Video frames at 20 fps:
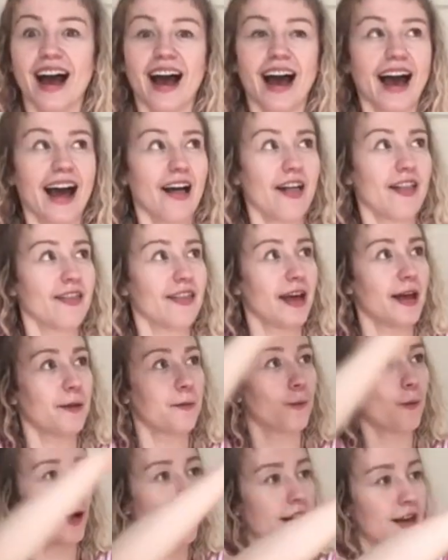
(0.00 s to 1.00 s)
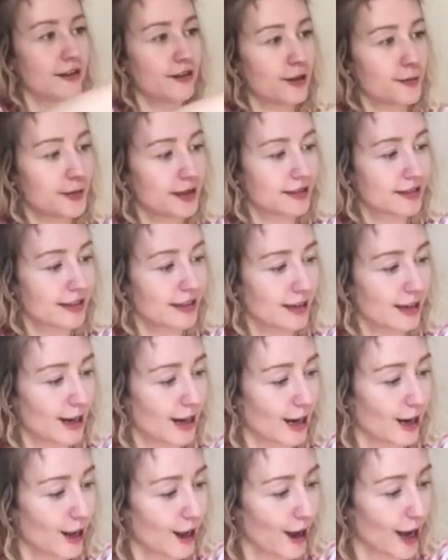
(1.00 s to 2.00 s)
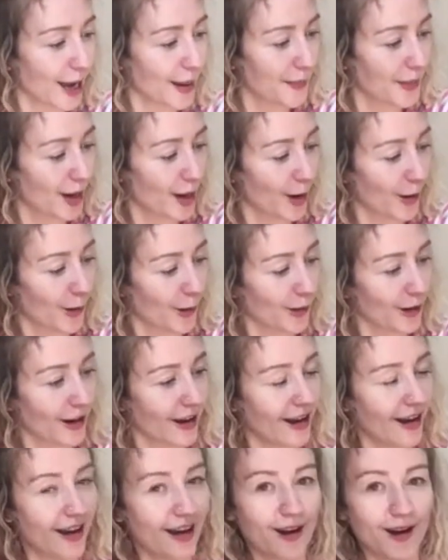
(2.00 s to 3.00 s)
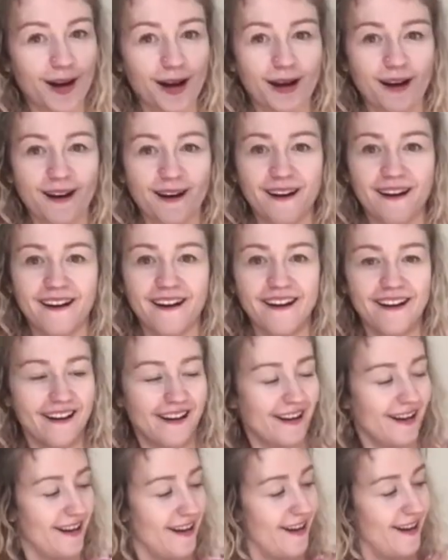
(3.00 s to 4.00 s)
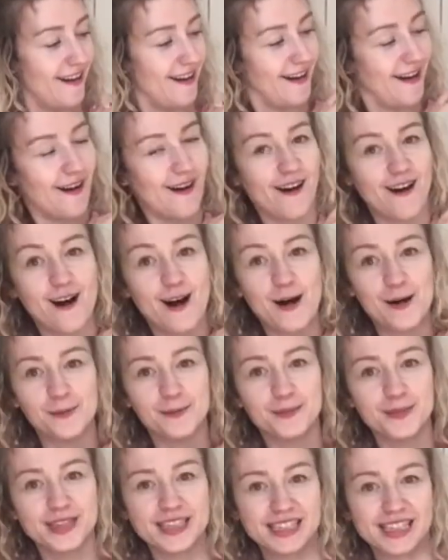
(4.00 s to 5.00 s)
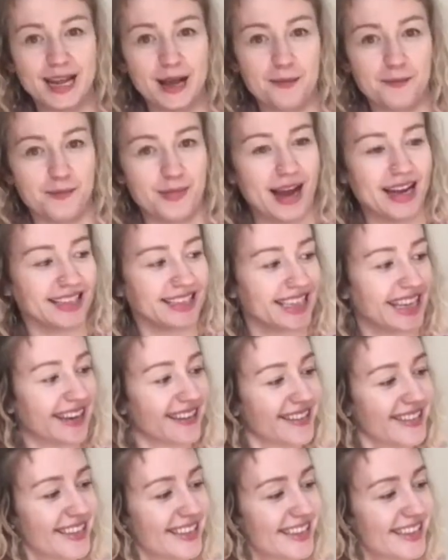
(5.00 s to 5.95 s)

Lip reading: And then one of them is going to climb along our arms and back down.